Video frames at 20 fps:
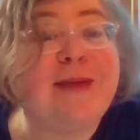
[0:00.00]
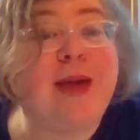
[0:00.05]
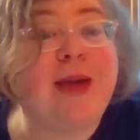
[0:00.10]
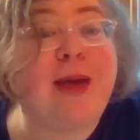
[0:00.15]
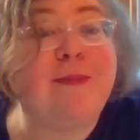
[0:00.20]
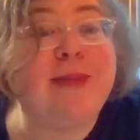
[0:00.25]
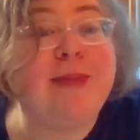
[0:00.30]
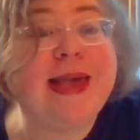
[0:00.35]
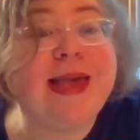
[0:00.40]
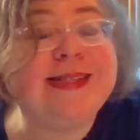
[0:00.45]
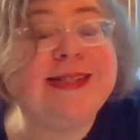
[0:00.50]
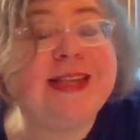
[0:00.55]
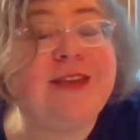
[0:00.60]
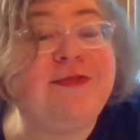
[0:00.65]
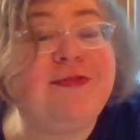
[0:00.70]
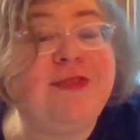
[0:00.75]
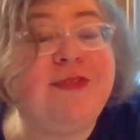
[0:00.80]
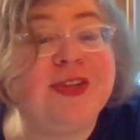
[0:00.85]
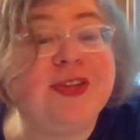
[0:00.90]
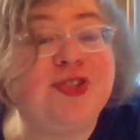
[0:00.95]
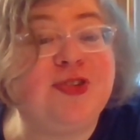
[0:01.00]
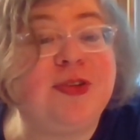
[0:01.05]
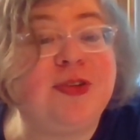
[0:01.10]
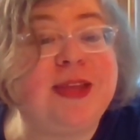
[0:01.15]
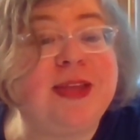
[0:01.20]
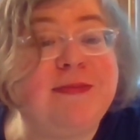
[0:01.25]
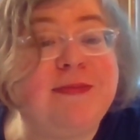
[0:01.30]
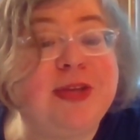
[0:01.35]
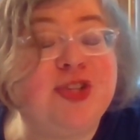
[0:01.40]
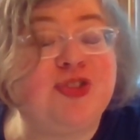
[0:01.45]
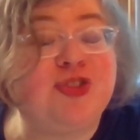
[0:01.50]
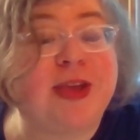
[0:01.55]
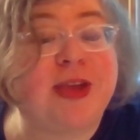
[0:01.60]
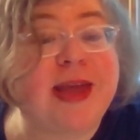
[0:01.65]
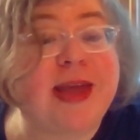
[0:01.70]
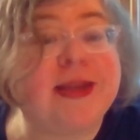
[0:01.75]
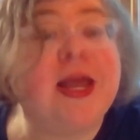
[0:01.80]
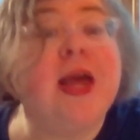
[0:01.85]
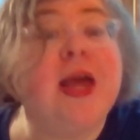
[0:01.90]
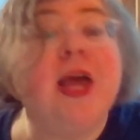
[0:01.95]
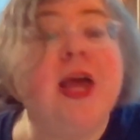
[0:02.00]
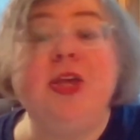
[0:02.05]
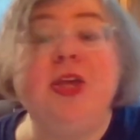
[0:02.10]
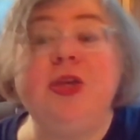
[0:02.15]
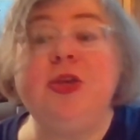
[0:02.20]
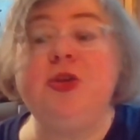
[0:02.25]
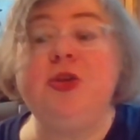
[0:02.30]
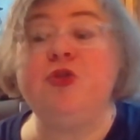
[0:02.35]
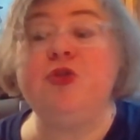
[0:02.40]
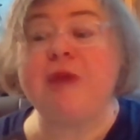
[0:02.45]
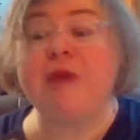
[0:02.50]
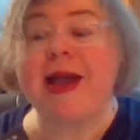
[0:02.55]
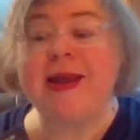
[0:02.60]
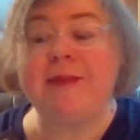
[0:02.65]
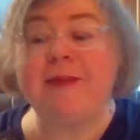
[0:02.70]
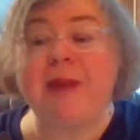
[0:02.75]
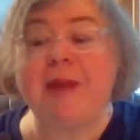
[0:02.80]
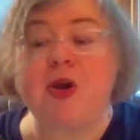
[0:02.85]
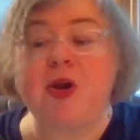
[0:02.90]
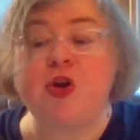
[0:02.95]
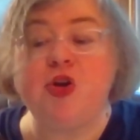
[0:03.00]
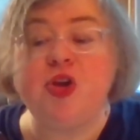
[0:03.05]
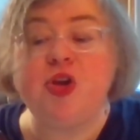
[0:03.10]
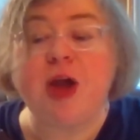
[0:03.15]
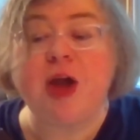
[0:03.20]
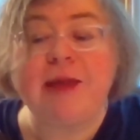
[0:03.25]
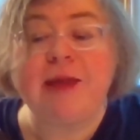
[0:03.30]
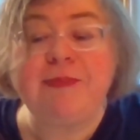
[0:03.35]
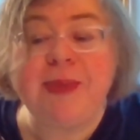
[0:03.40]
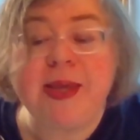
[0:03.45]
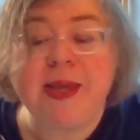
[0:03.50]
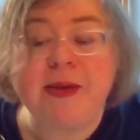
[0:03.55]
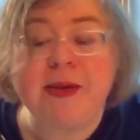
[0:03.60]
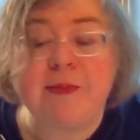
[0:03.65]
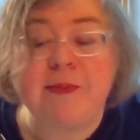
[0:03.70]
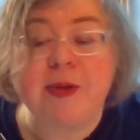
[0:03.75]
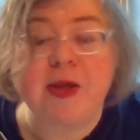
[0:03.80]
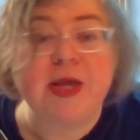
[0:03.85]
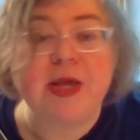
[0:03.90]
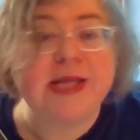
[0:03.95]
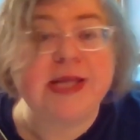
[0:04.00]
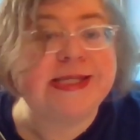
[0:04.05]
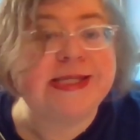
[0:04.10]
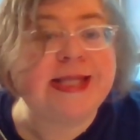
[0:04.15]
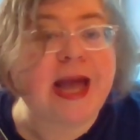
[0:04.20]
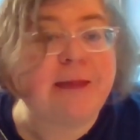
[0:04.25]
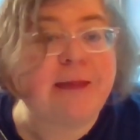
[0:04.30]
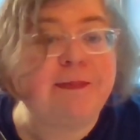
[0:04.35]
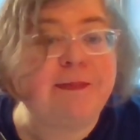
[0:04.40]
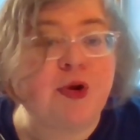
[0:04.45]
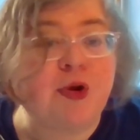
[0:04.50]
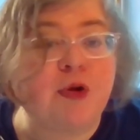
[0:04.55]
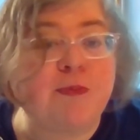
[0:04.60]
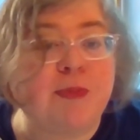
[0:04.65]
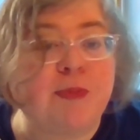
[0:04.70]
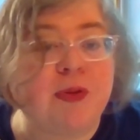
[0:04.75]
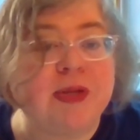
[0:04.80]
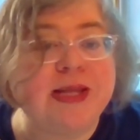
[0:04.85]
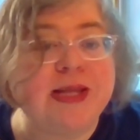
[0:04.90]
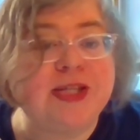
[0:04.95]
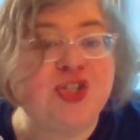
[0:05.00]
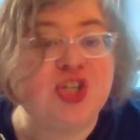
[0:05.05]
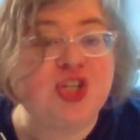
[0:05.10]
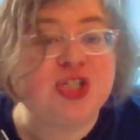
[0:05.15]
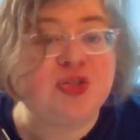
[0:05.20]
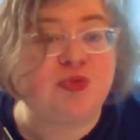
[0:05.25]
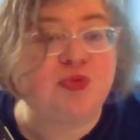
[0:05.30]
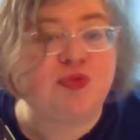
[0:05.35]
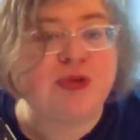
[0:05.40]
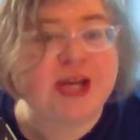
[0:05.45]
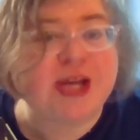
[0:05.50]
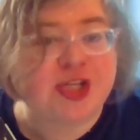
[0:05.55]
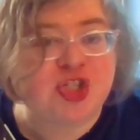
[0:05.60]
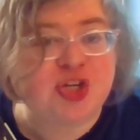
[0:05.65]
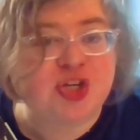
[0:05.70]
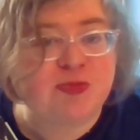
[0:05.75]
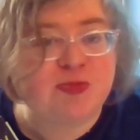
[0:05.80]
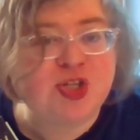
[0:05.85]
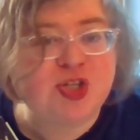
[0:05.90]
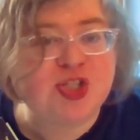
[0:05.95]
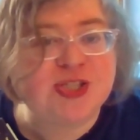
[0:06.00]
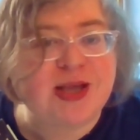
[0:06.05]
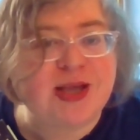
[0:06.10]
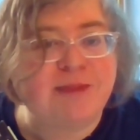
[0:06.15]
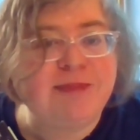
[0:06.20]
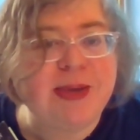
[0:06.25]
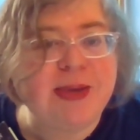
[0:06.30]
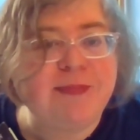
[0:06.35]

amazing yeah. visual imagery, and you're right about her not being. It's not purple. It's just rich, which some yeah.